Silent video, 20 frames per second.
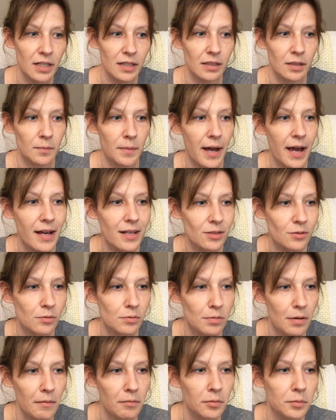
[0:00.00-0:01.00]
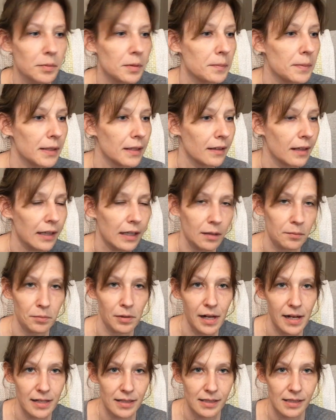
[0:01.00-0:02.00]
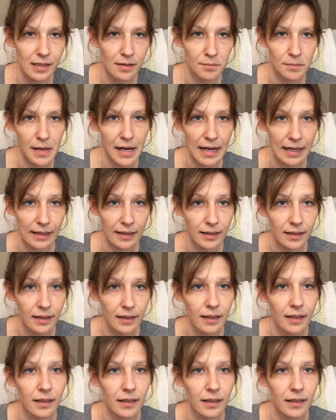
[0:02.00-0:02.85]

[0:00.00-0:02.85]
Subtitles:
in the past would probably be like a plastic bag.